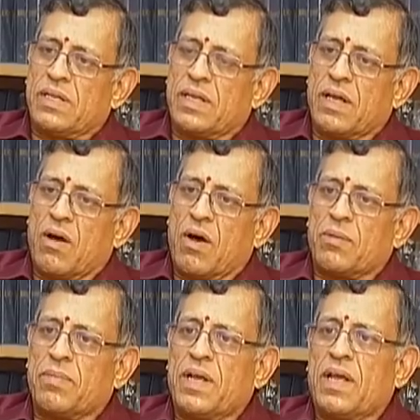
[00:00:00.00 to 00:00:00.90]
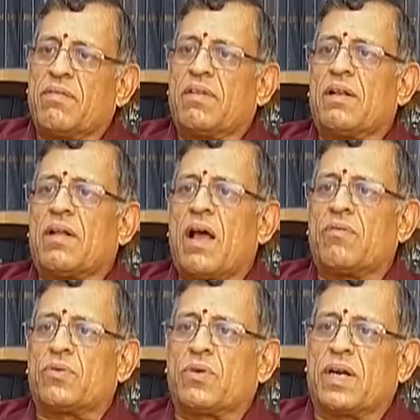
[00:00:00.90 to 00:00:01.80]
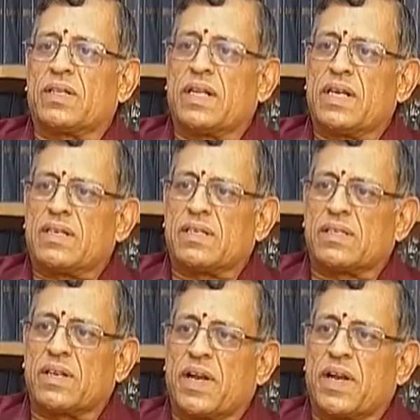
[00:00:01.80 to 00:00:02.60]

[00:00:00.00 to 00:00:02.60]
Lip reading: the RBI will have to cut the interest